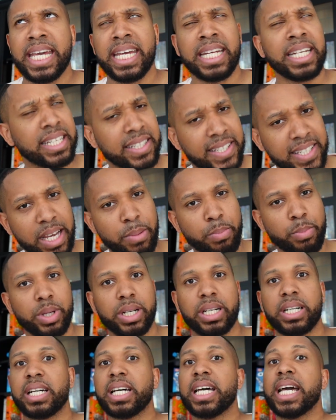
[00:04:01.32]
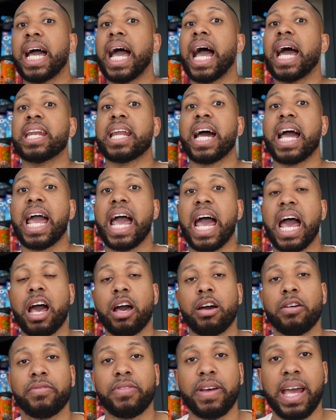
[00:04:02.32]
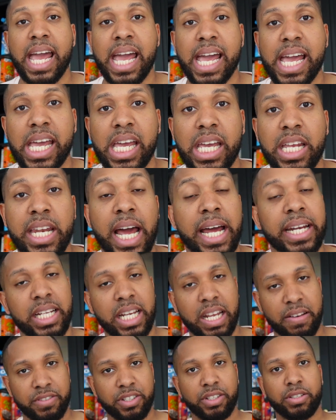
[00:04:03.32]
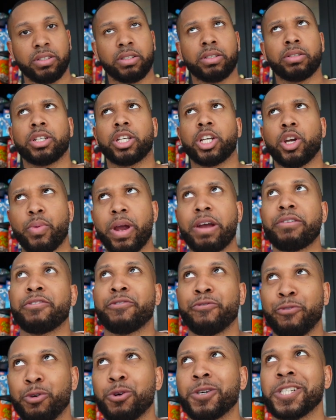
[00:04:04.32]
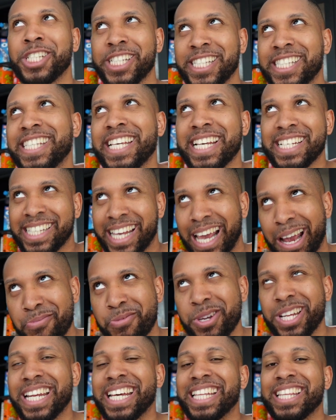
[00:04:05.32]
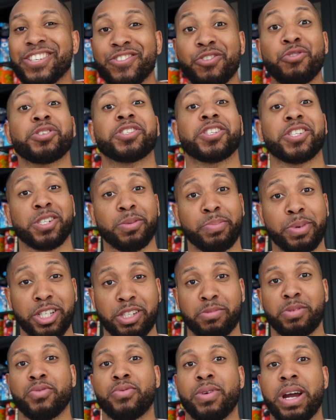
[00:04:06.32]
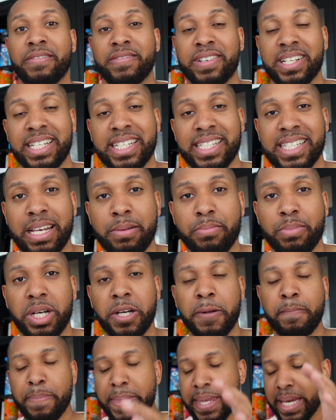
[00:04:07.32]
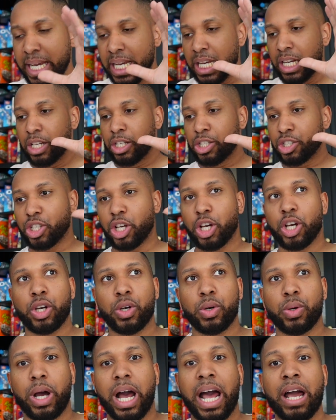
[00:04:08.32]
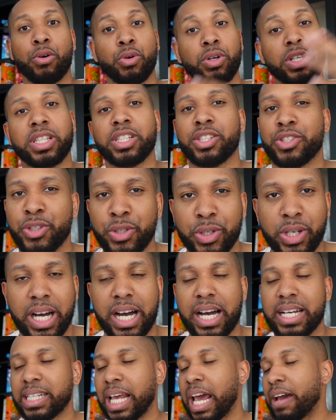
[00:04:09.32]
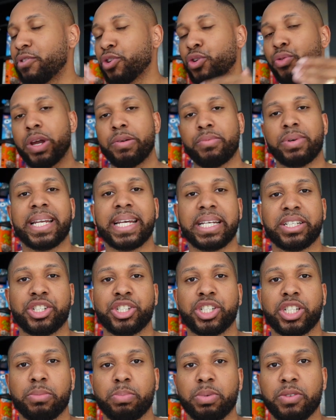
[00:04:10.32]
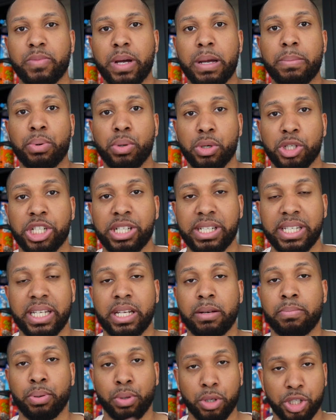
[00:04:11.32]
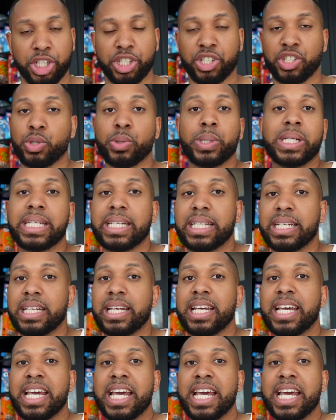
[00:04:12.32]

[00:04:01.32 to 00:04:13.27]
in December, and I have a 911 Carrera 4 GTS Cabriolet that's also supposed to be arriving in December. So I ordered the two cars. I have a great relationship with my Porsche dealer, Porsche Swindon